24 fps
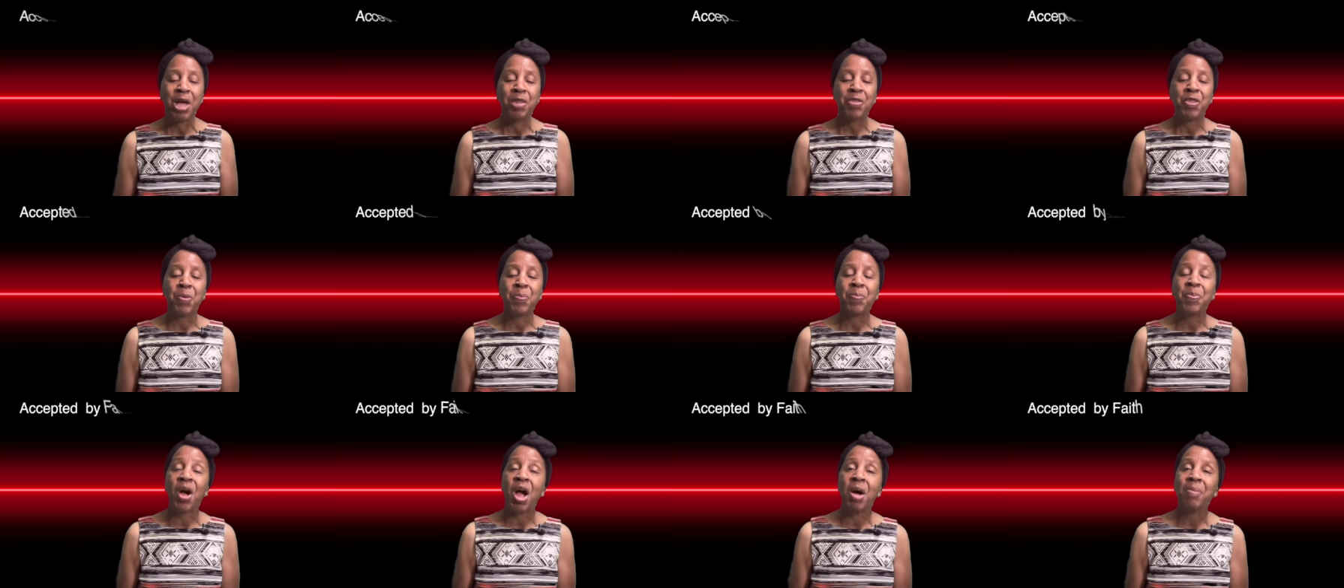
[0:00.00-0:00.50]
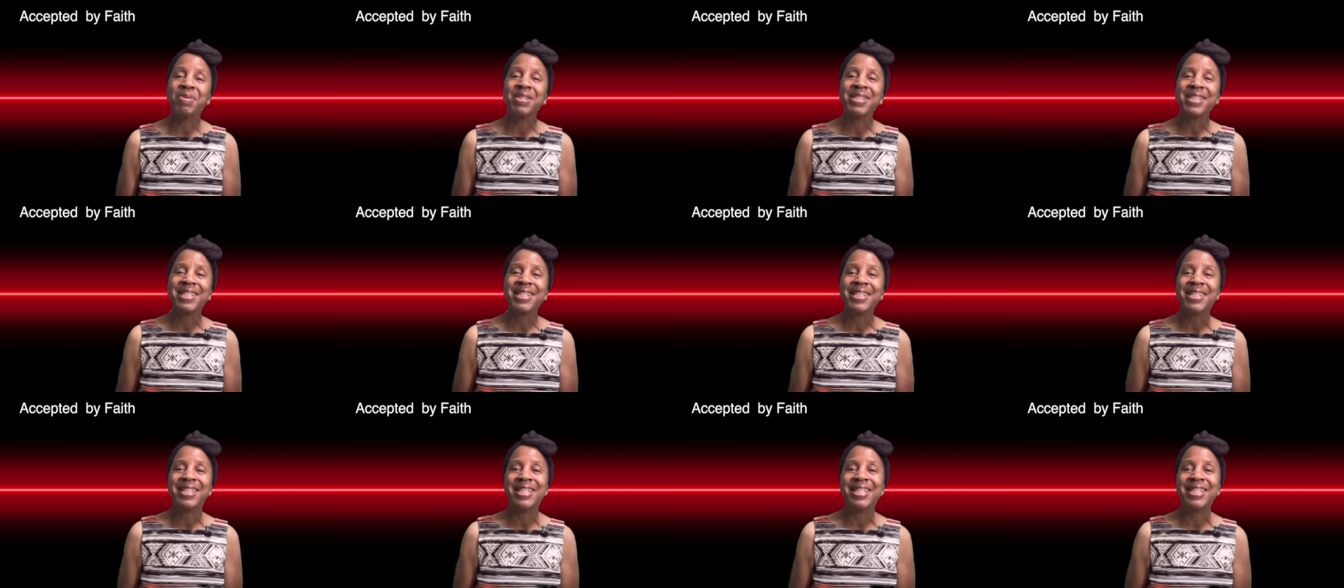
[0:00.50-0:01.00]
The promise
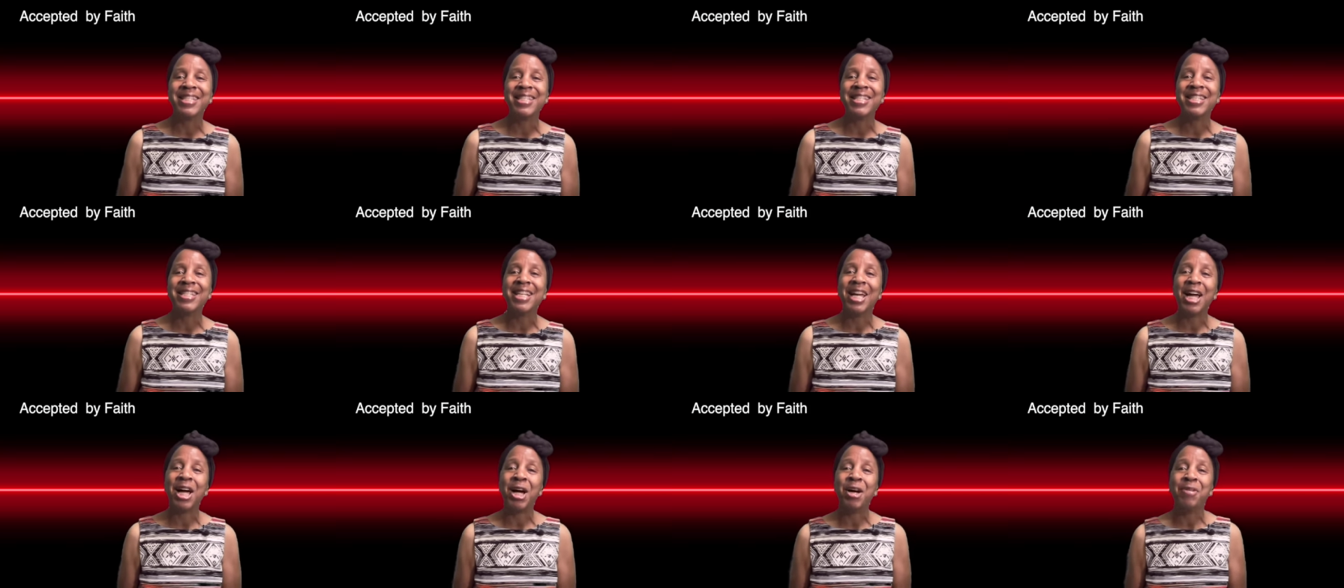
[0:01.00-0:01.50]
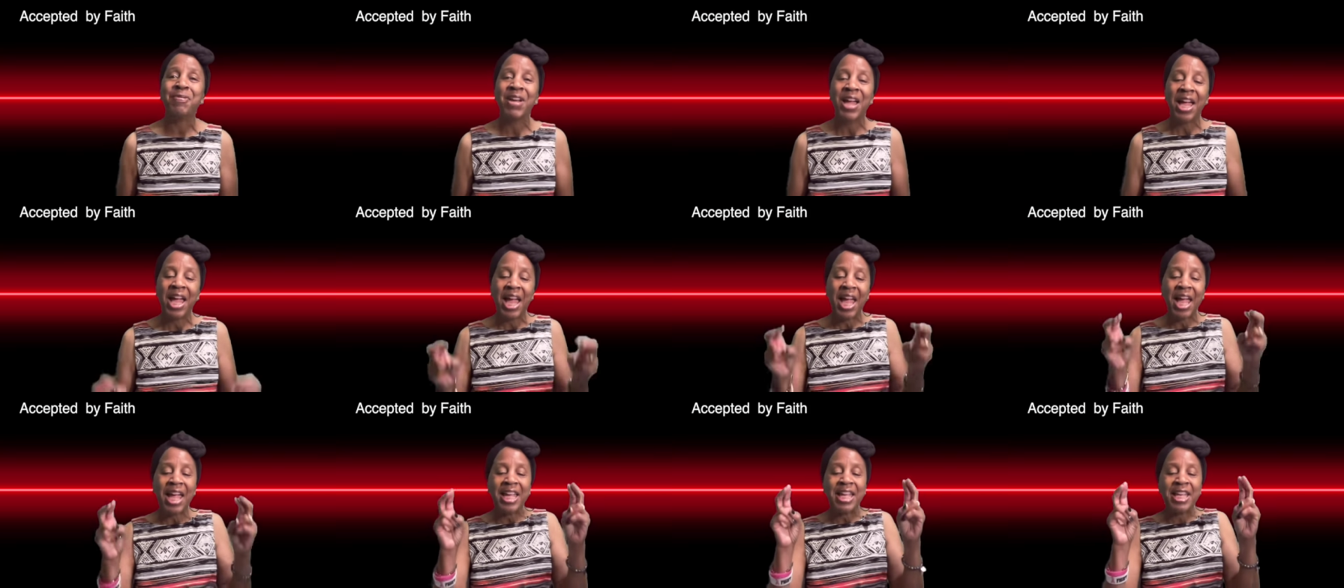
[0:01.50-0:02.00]
consisted of
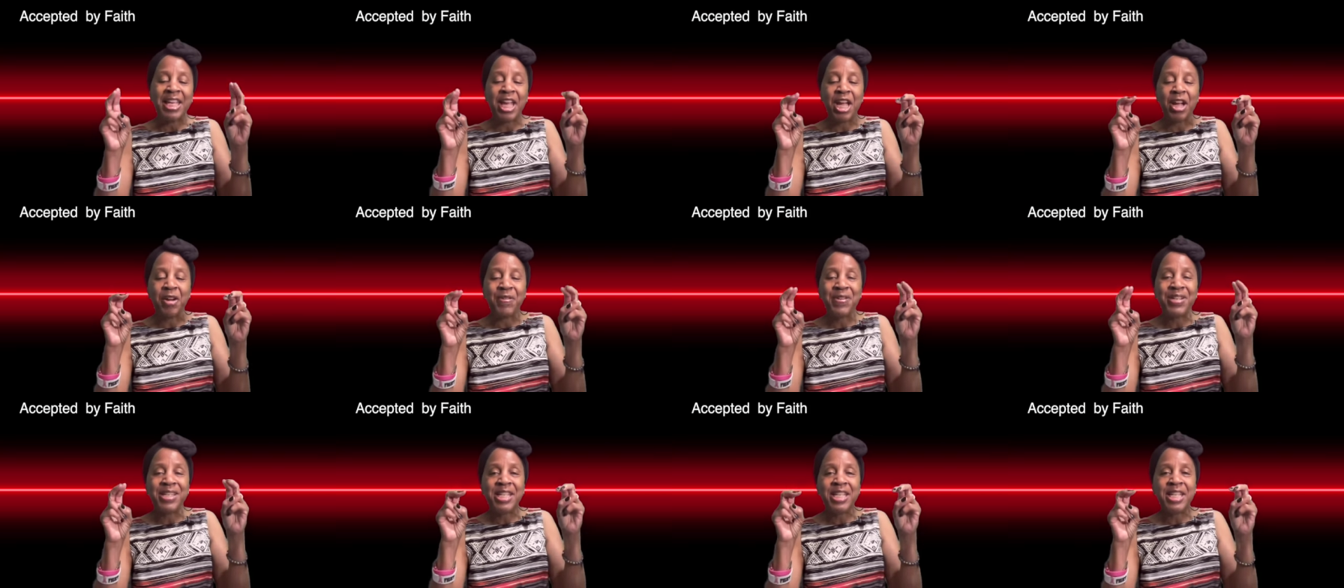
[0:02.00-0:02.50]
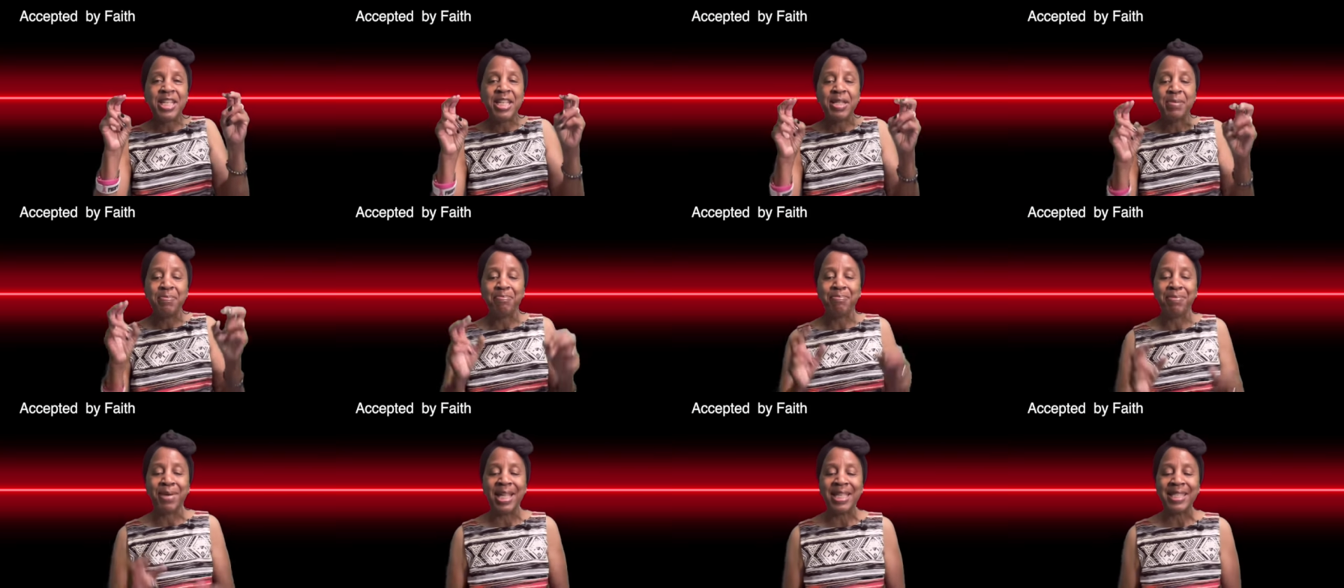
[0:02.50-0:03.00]

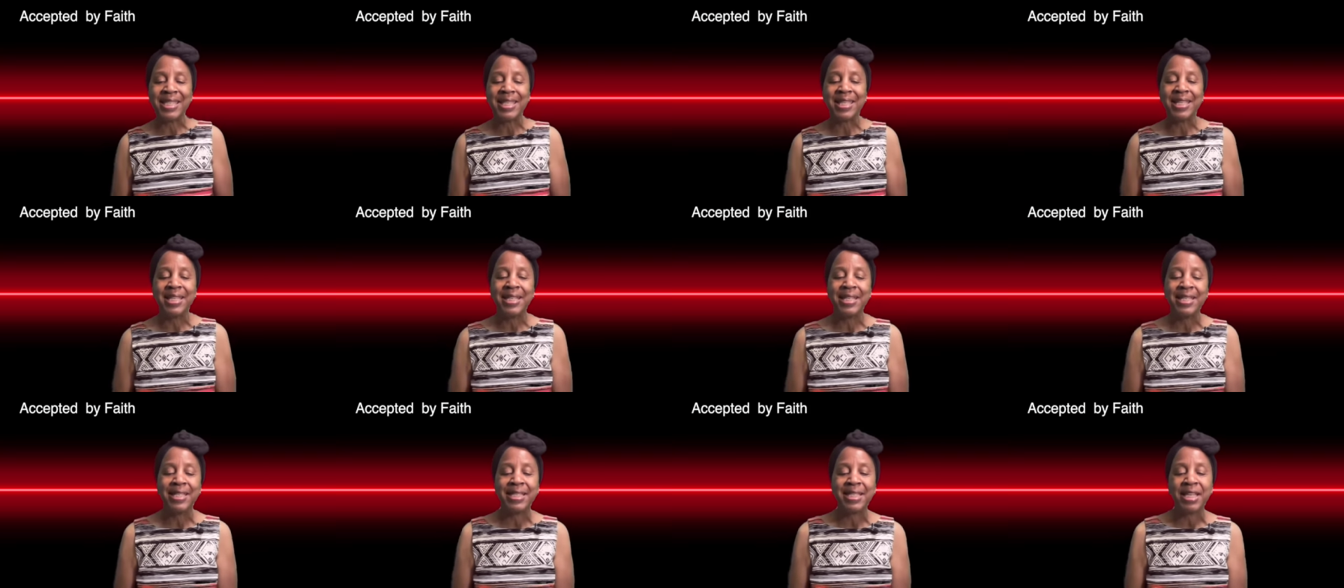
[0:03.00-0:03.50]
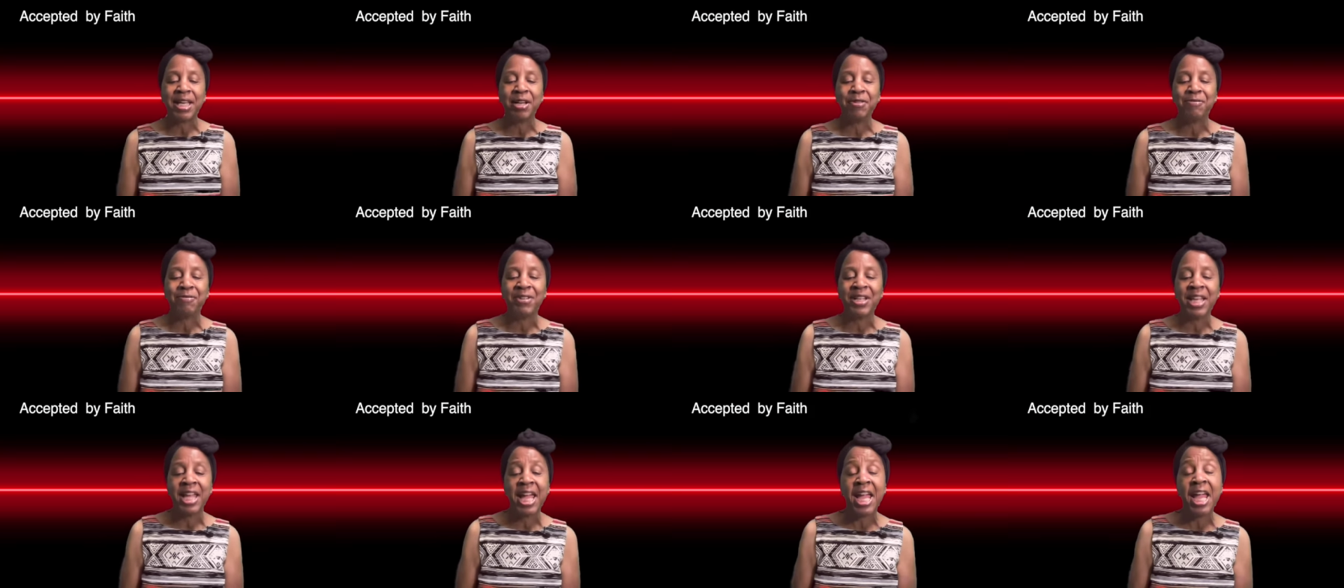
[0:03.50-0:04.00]
guaranteed blessings
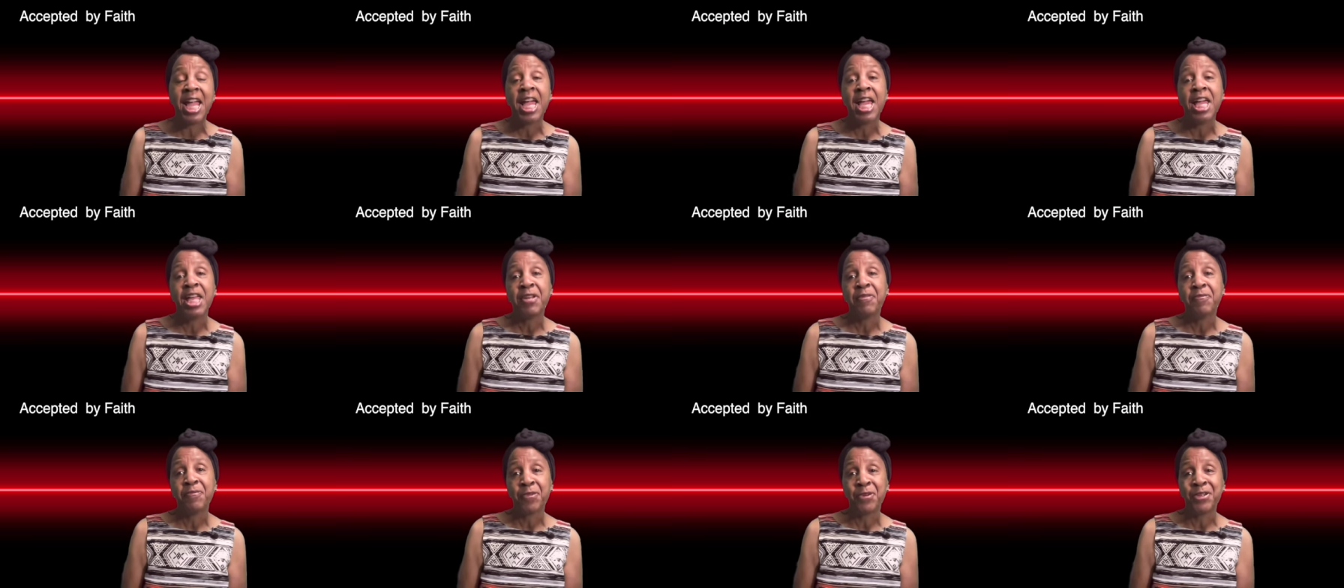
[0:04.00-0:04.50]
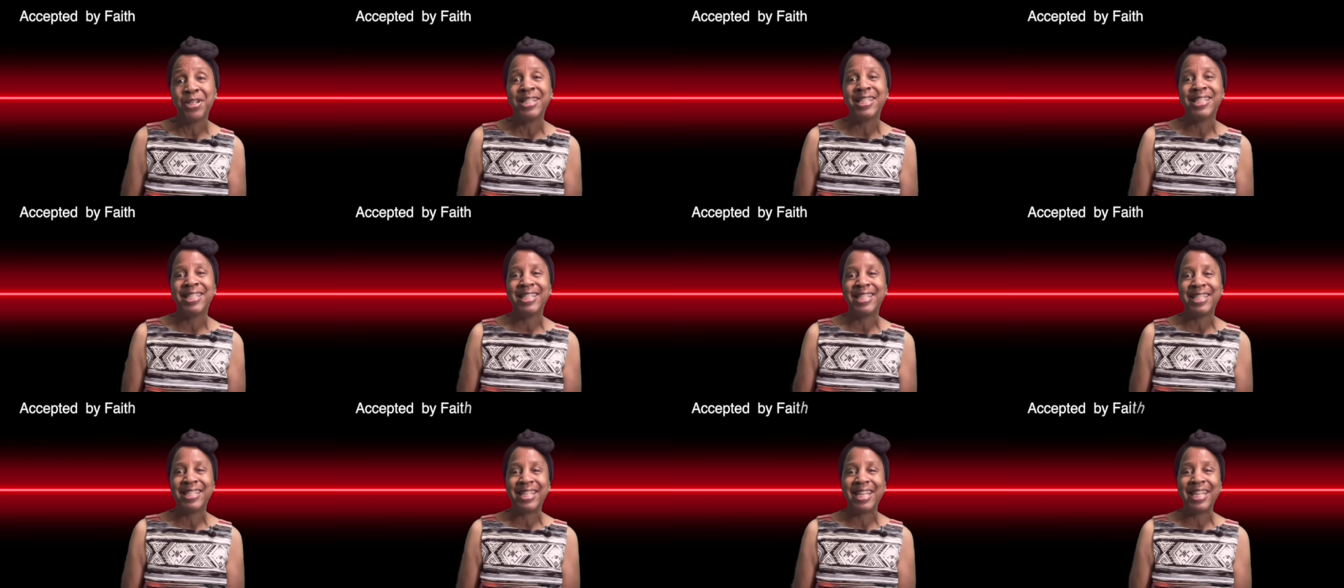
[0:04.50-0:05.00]
of land for his
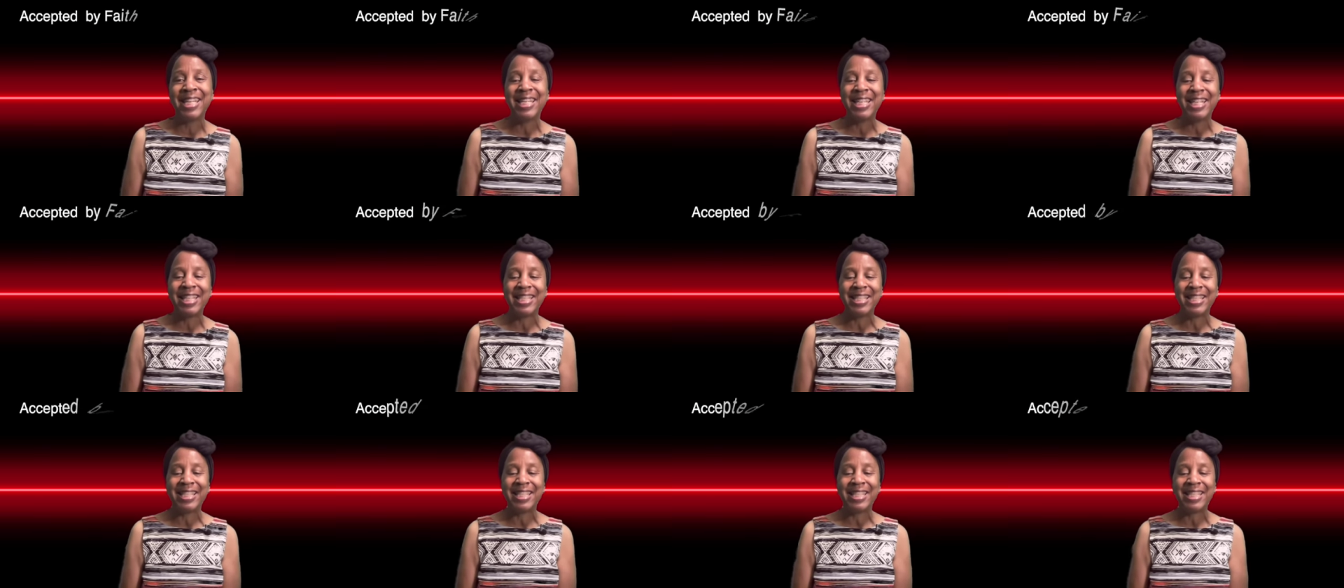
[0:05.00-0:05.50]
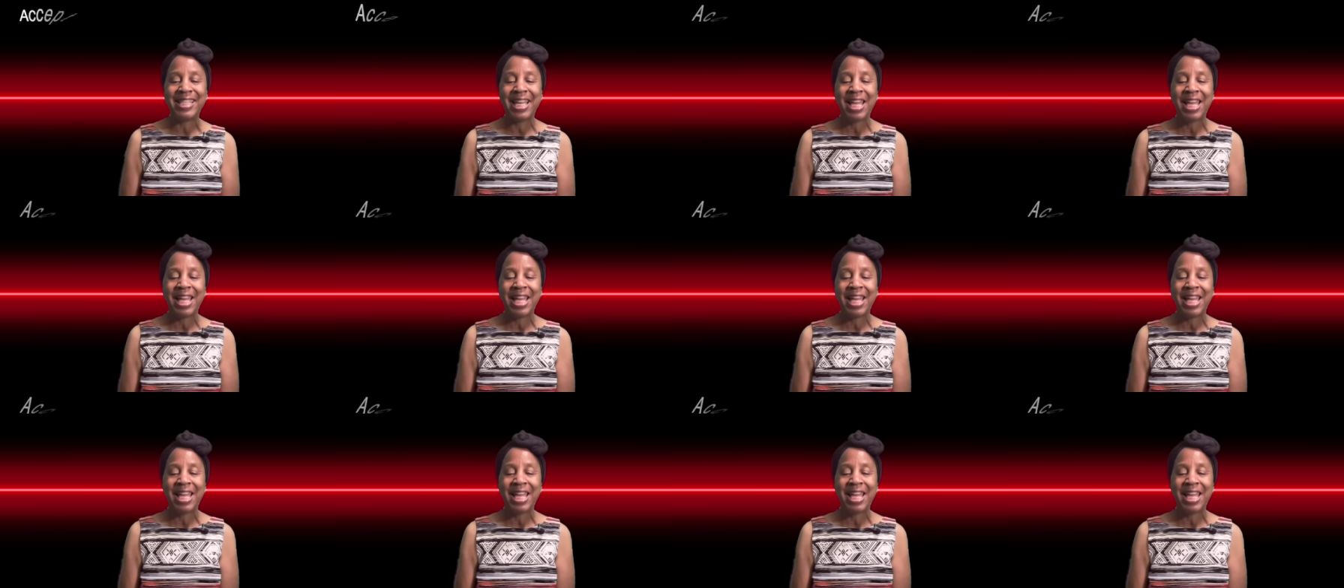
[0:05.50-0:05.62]
descendants.